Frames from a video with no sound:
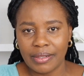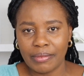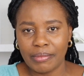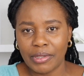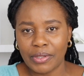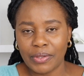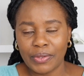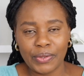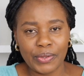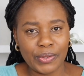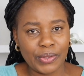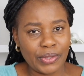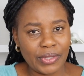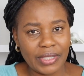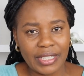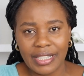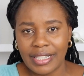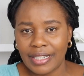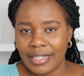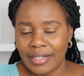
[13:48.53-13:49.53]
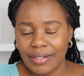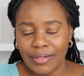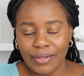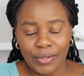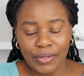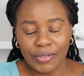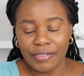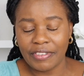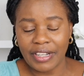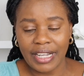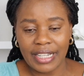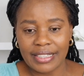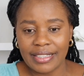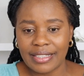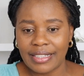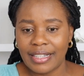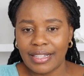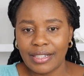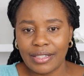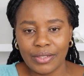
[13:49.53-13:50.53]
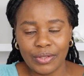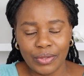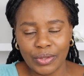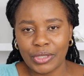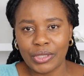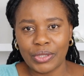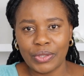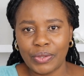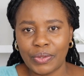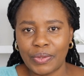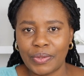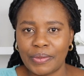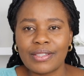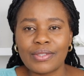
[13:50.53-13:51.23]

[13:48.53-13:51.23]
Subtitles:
because all of us don't know.